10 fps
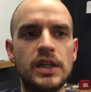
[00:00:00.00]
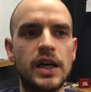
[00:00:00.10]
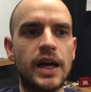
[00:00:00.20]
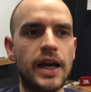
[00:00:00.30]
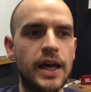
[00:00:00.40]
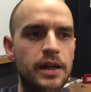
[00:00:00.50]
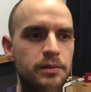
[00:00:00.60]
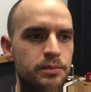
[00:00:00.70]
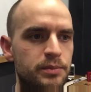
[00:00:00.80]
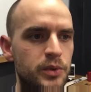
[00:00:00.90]

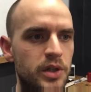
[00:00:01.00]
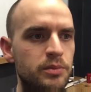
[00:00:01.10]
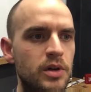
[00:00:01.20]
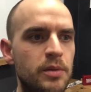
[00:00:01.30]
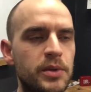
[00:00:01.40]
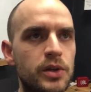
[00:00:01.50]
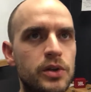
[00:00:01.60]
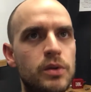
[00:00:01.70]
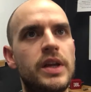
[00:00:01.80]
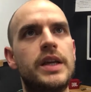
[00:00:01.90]
And you can probably,
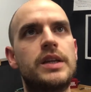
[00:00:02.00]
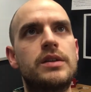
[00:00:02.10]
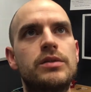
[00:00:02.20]
like,